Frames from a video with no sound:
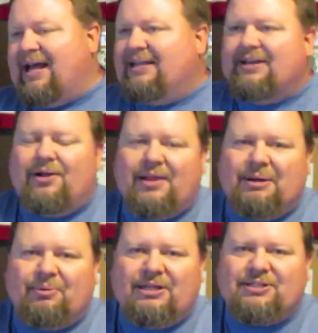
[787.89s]
I did all
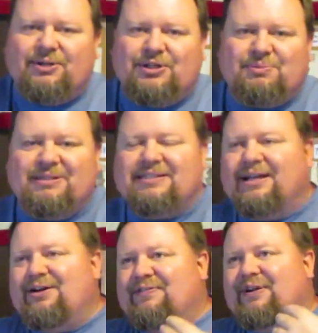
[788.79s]
that research
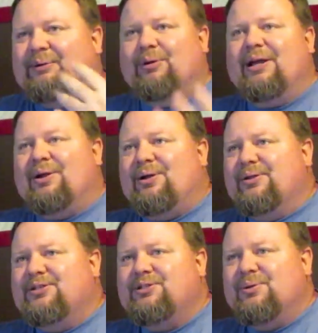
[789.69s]
myself. I read
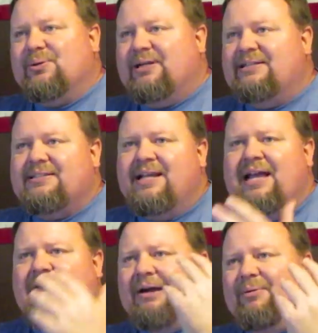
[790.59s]
all the stories.
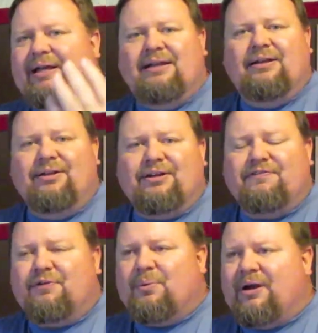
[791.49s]
I went and
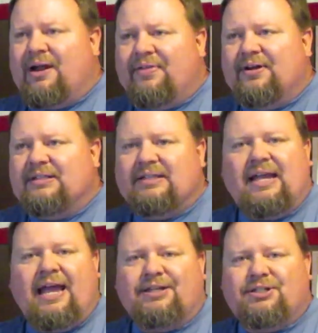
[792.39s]
looked for where I thought
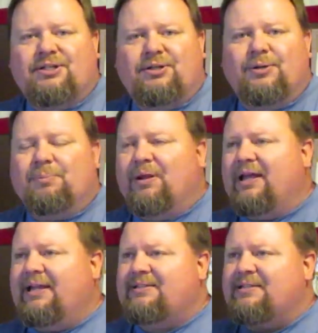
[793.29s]
the action took
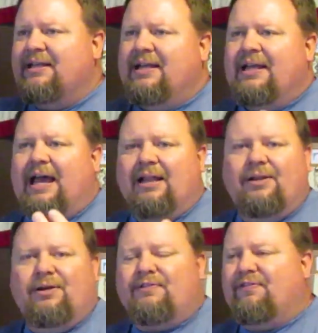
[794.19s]
place. I
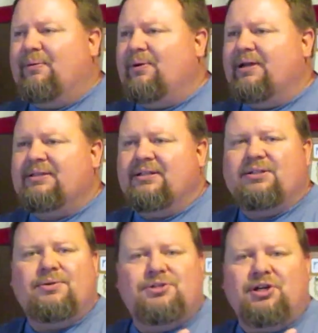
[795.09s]
looked for what the
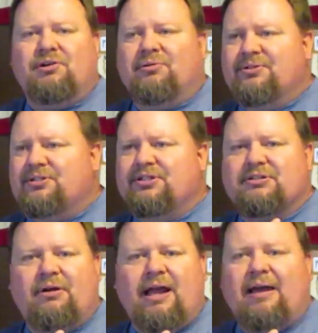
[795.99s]
two generals
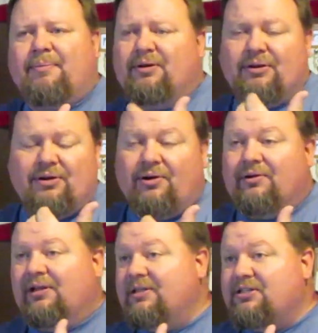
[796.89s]
described, or the
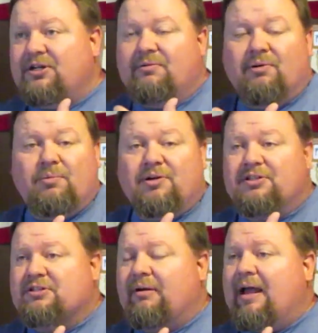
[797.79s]
colonel and the general were
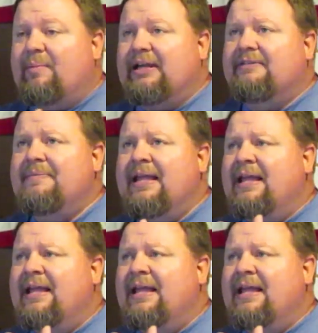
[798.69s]
describing.